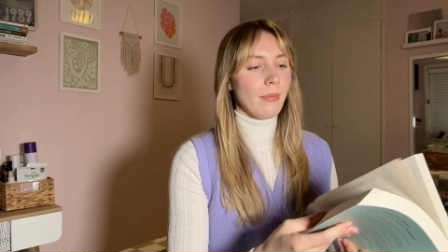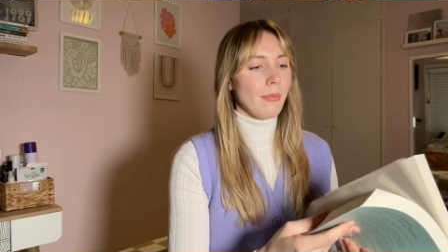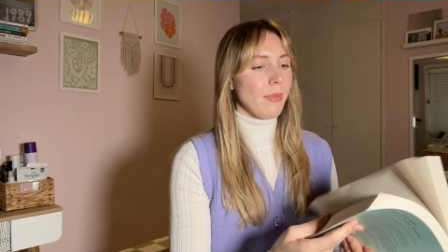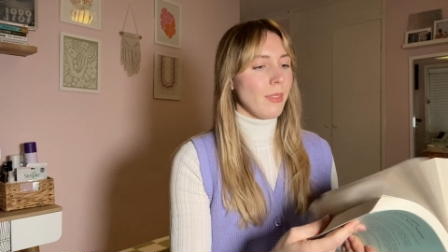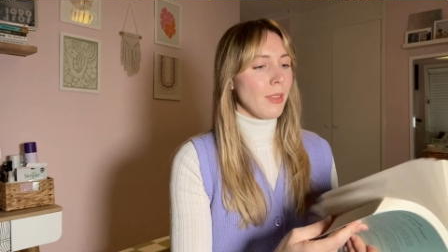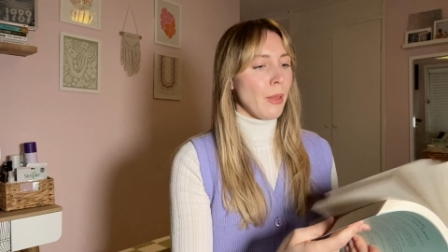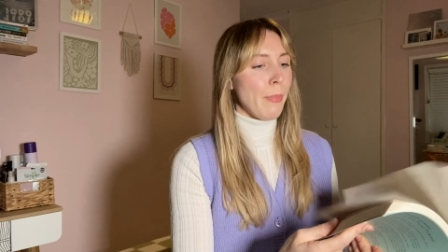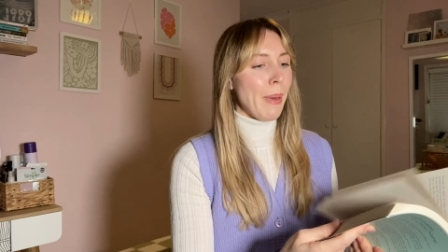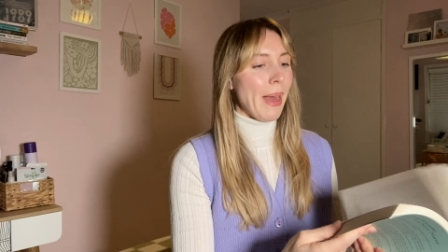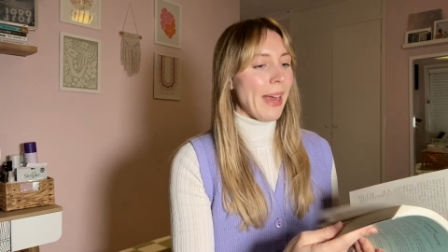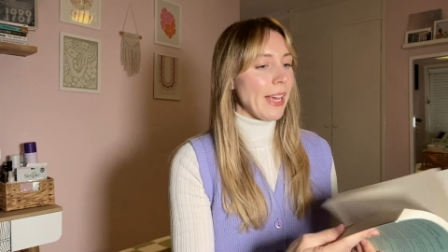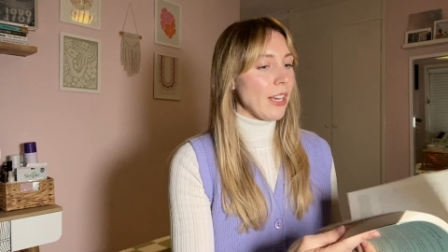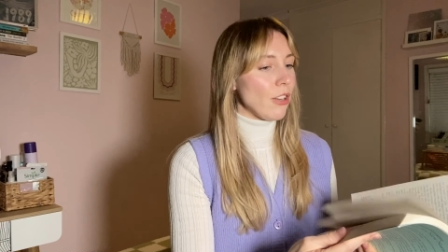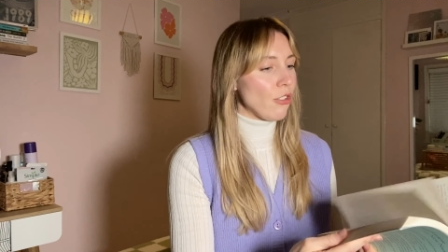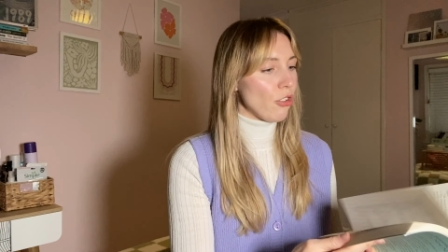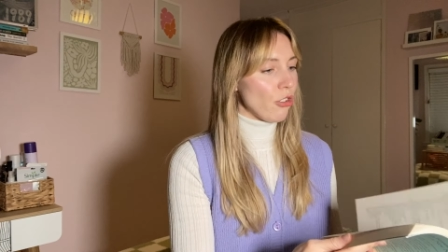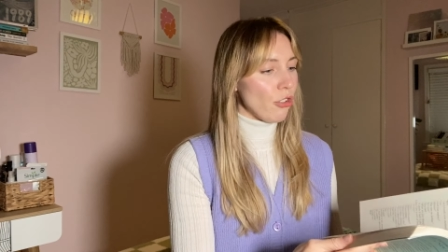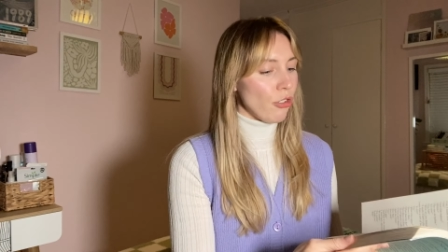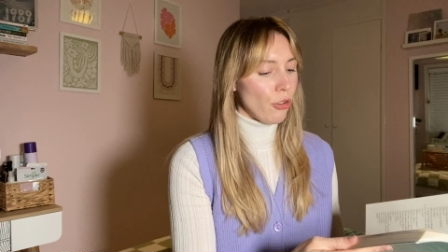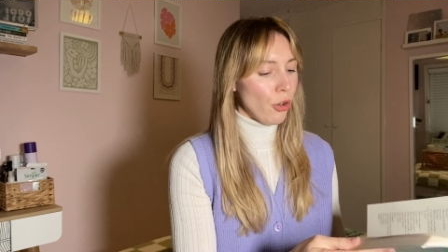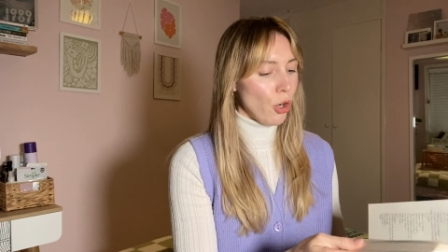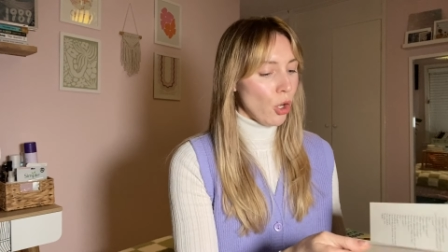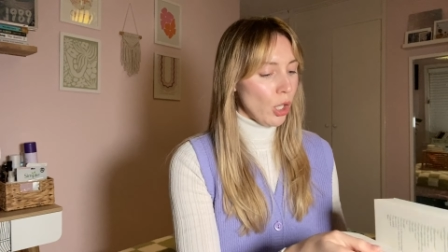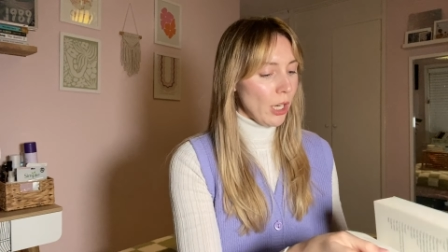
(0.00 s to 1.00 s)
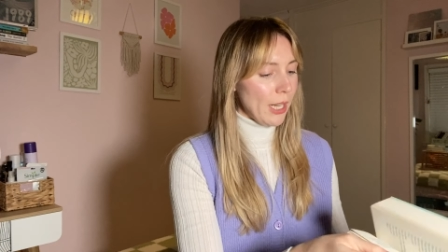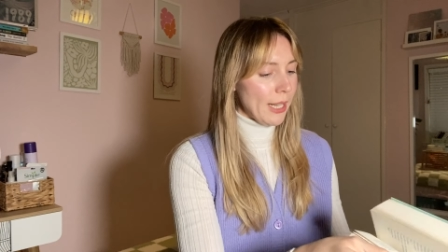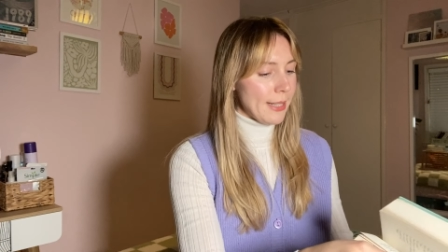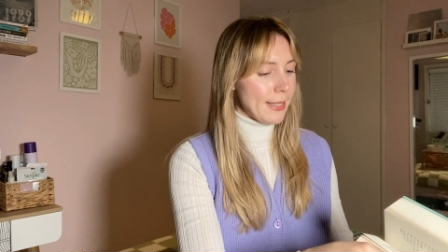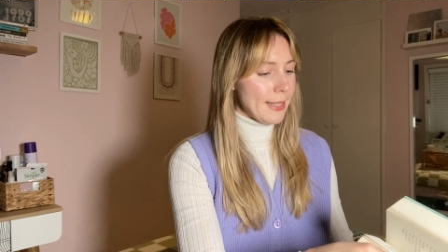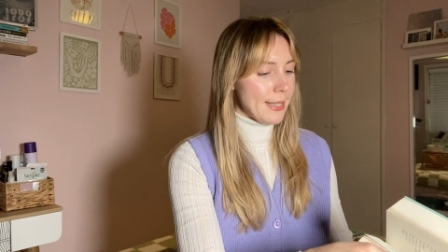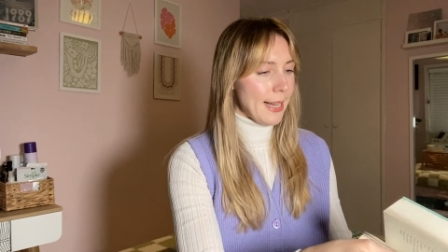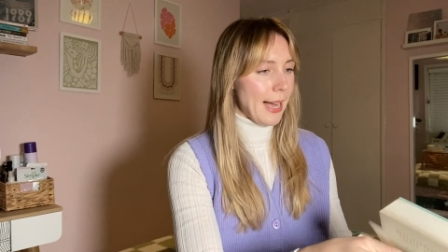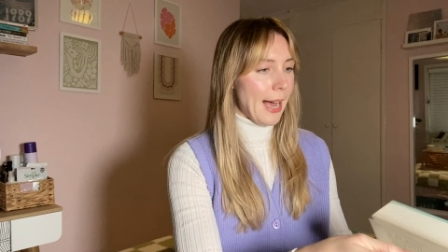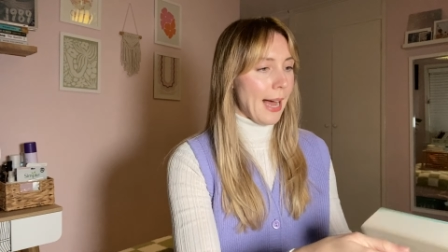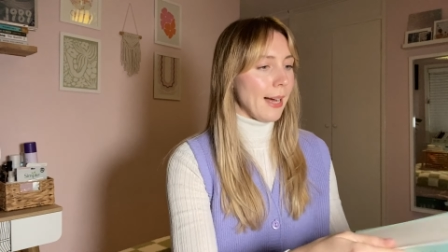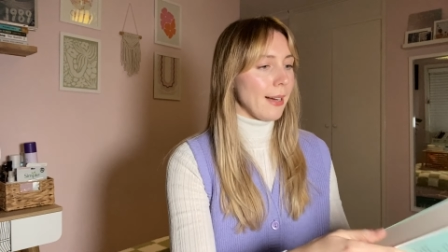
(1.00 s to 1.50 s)
the pages are all
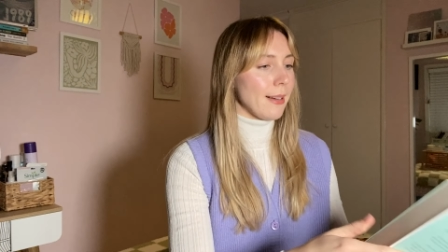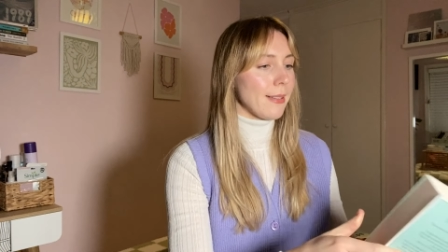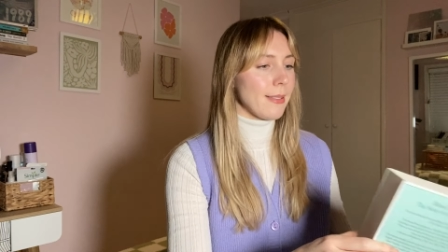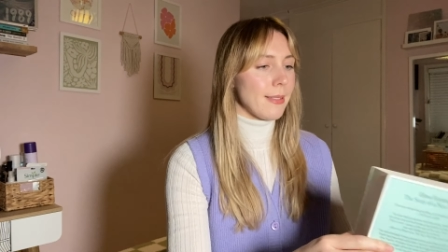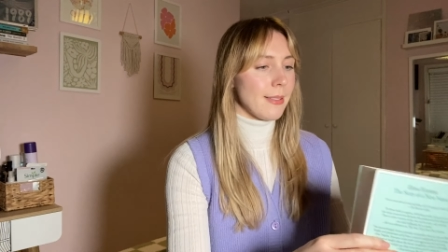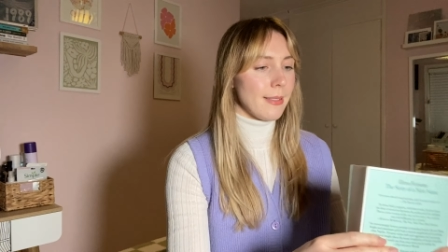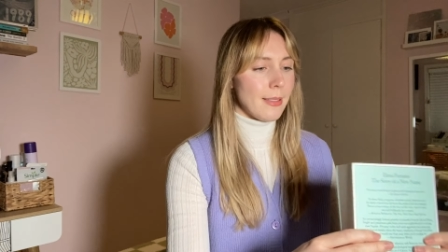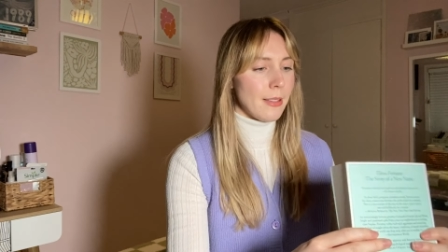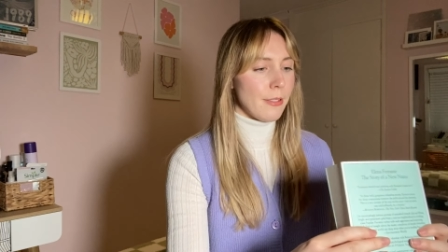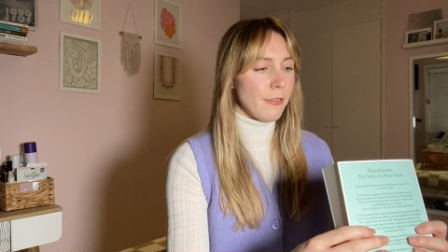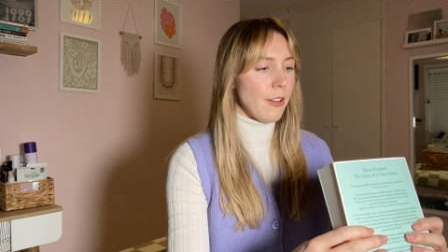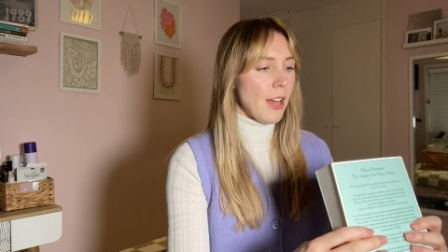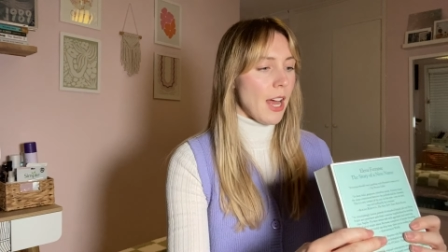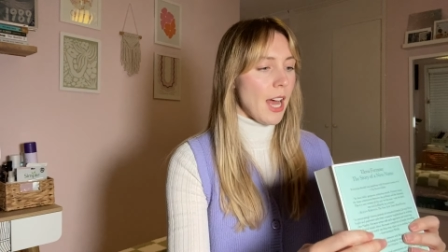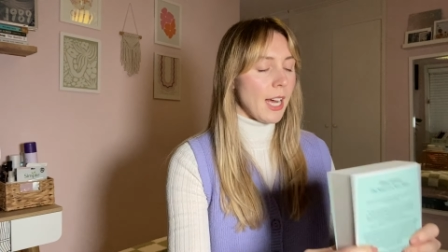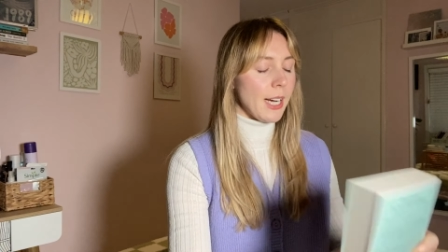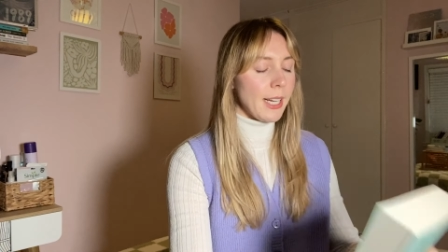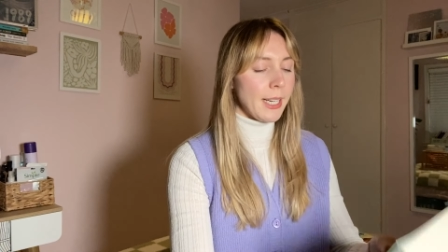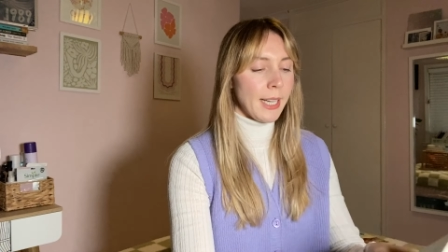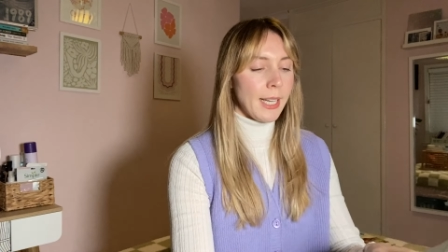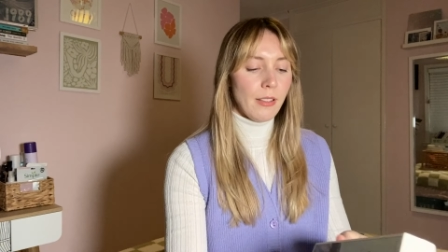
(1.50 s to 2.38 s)
intact, it's fine.